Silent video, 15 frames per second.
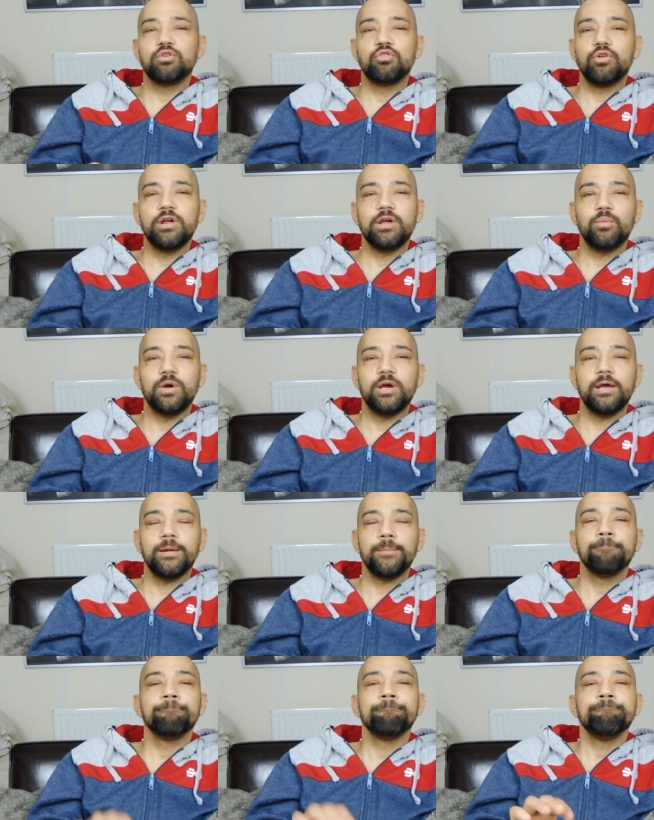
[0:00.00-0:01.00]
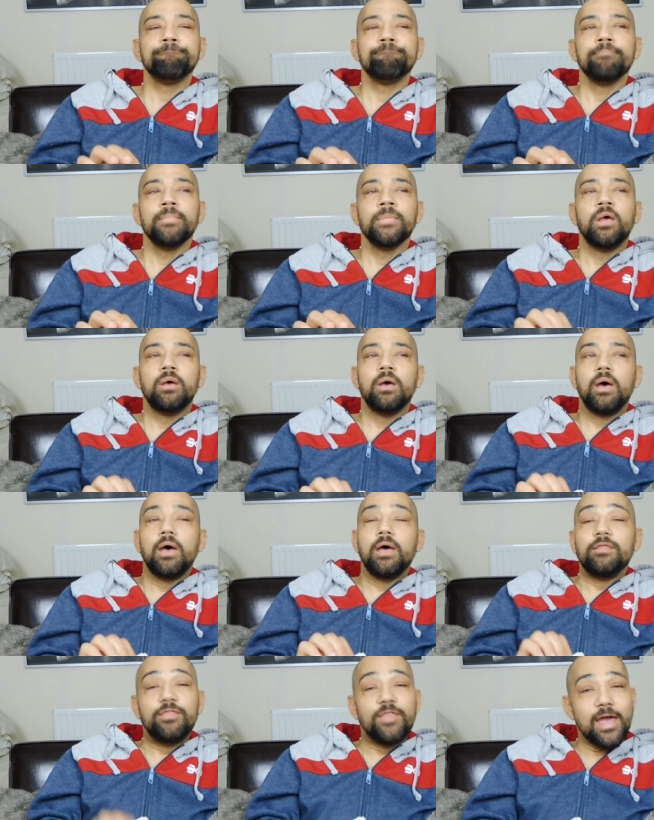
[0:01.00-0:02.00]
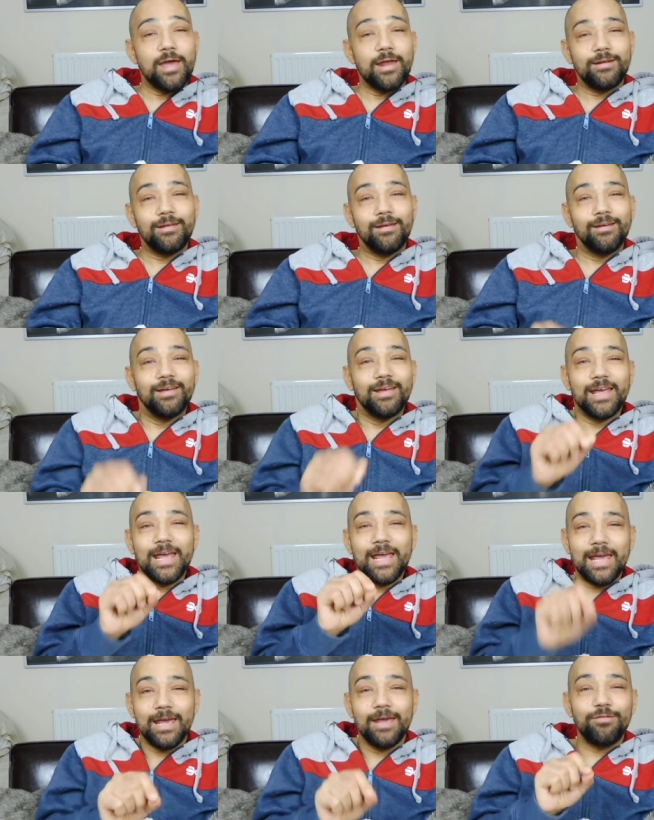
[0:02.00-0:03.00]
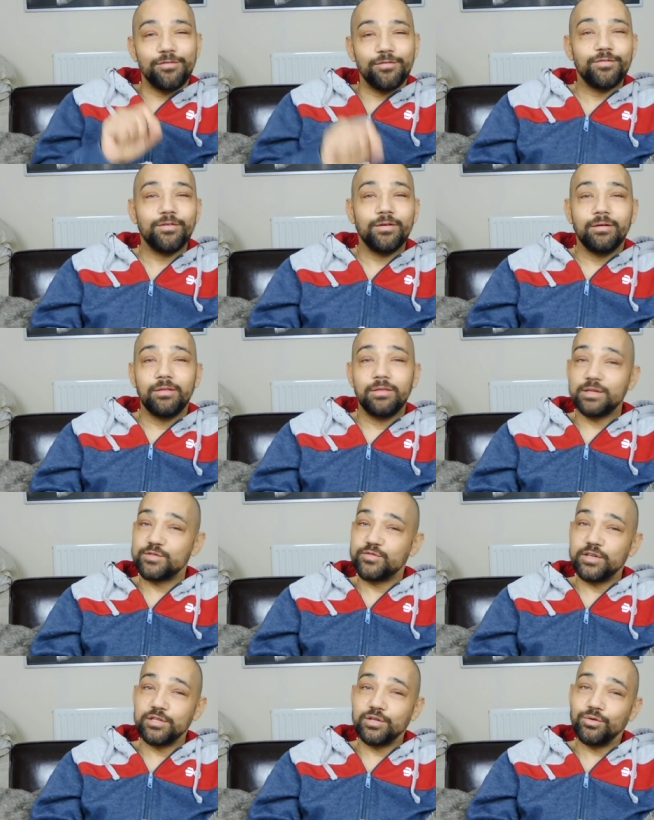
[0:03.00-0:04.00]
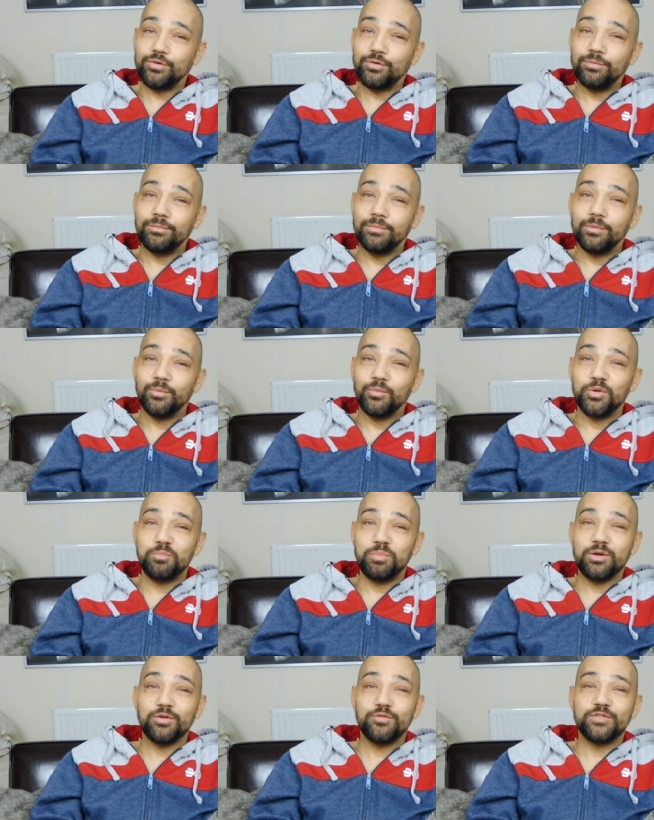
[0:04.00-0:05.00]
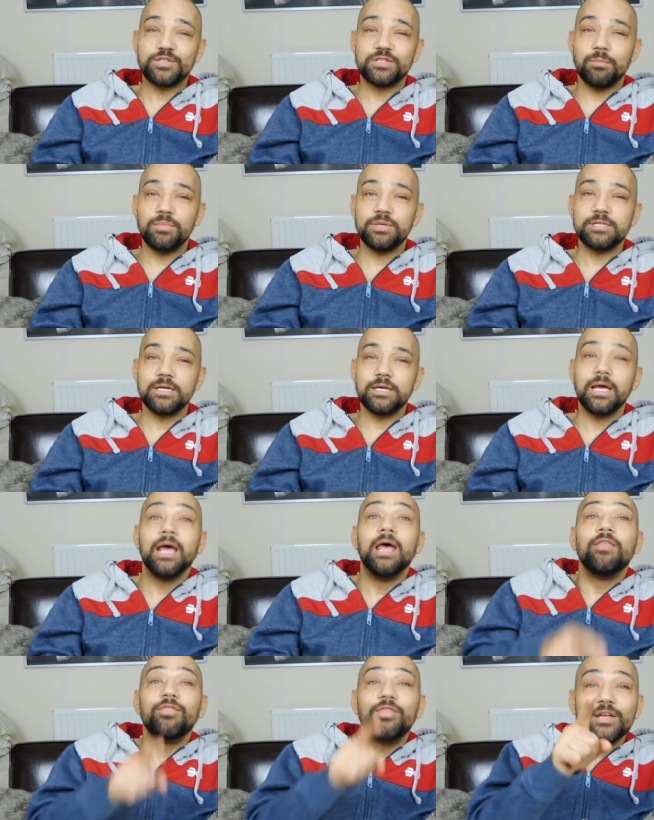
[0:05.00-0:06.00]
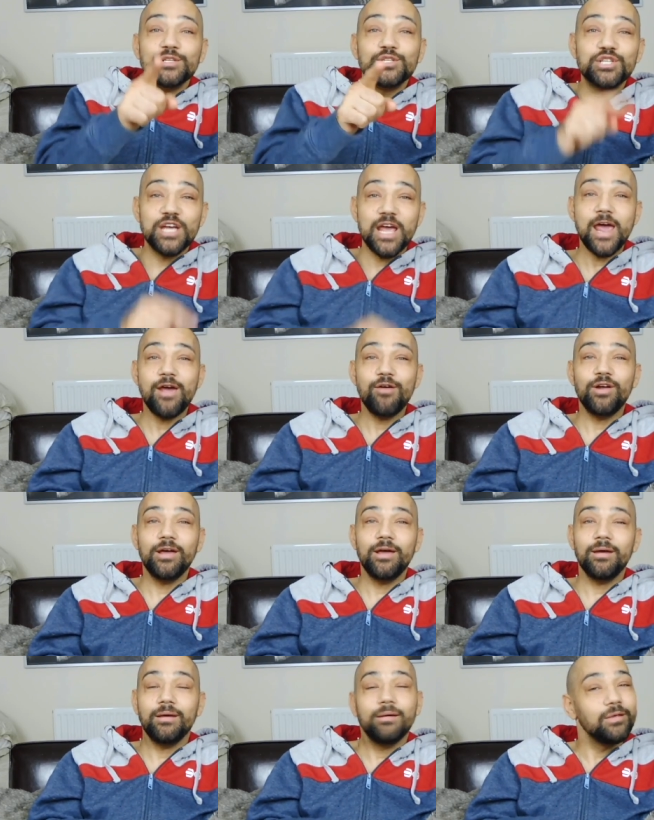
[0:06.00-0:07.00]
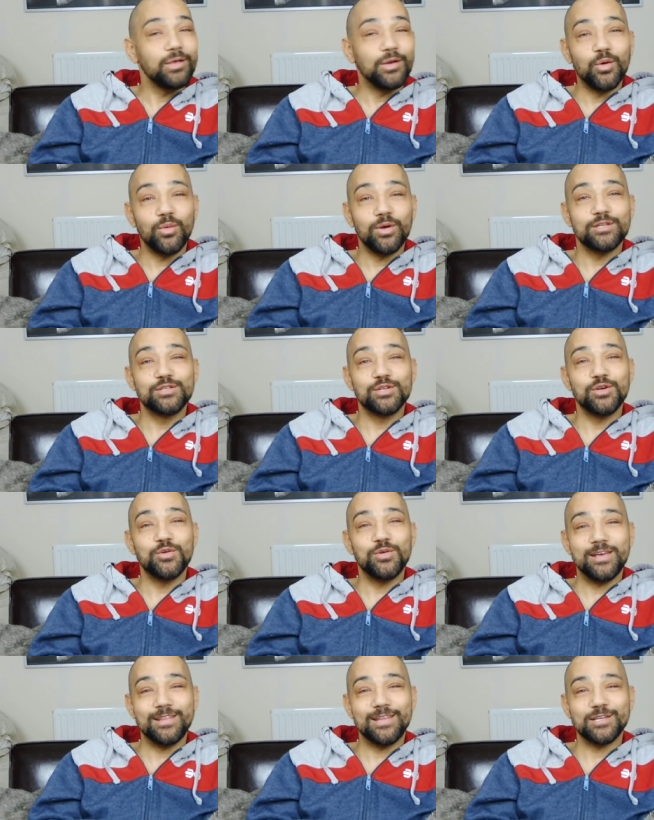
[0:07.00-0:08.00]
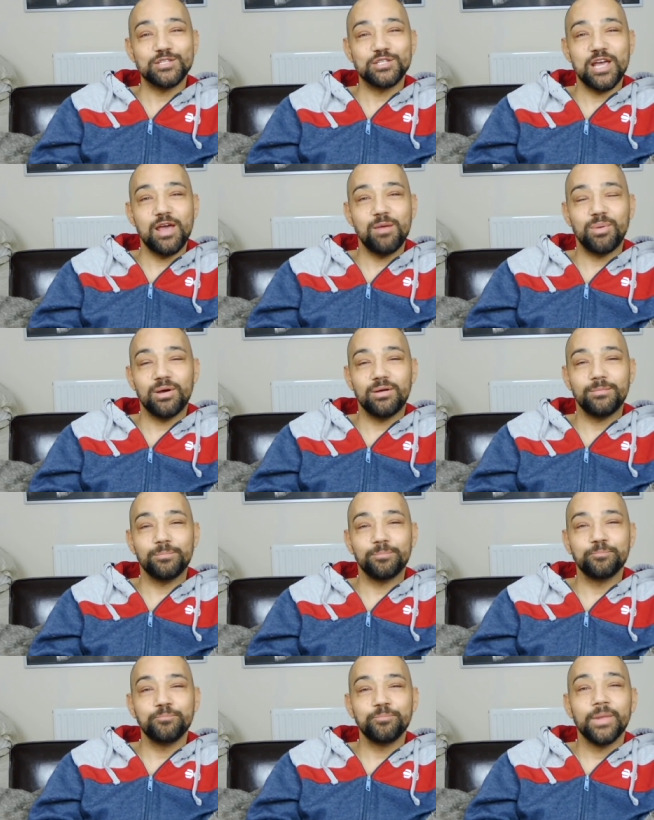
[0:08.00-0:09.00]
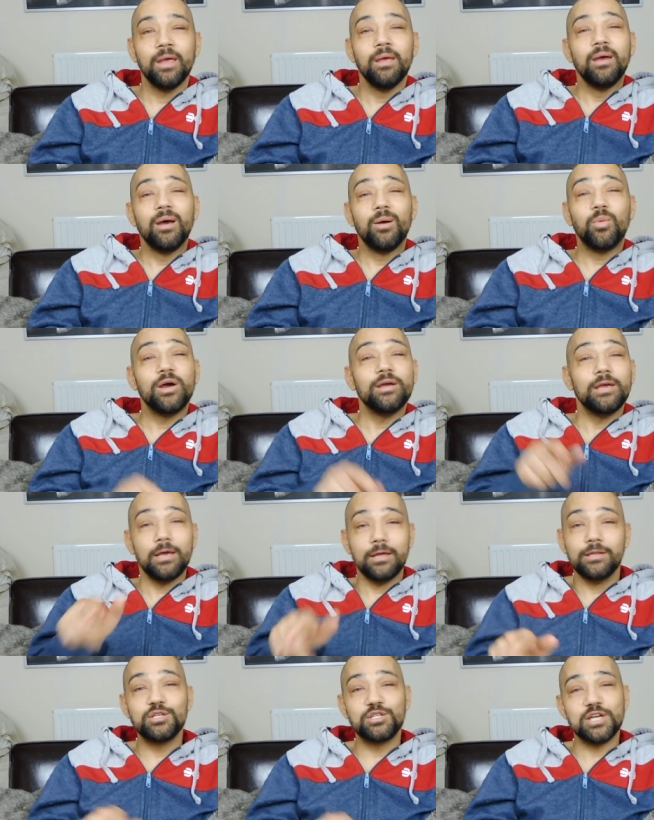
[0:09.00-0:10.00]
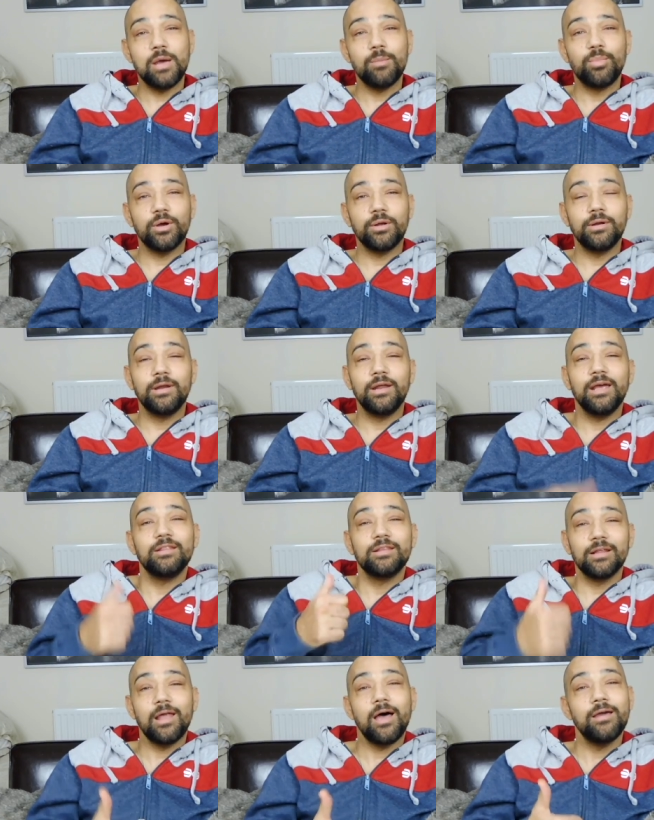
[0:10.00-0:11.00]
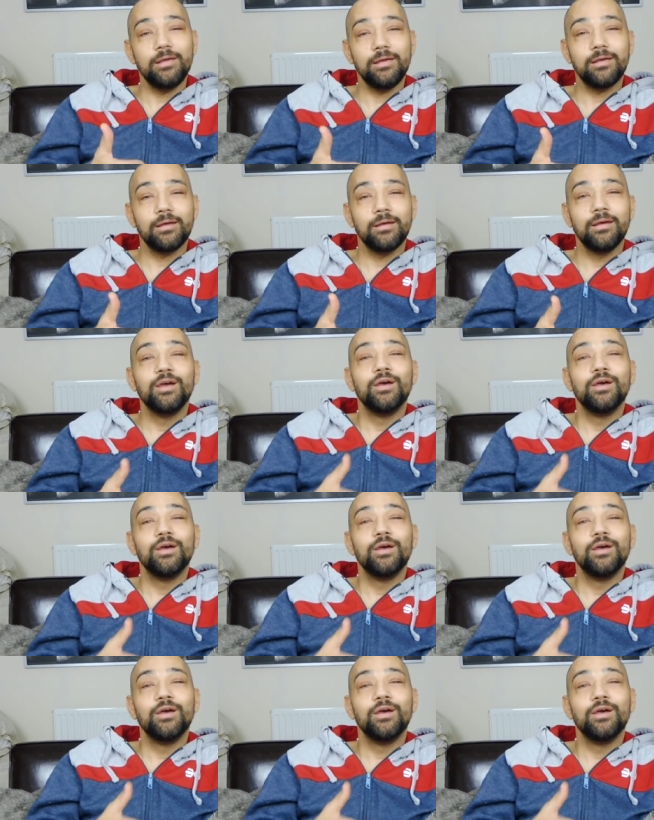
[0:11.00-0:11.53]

Great way. Then, if this video would be good for somebody, then share it. You know what to do, hit that share button, and while you're hitting the share button, hit the like,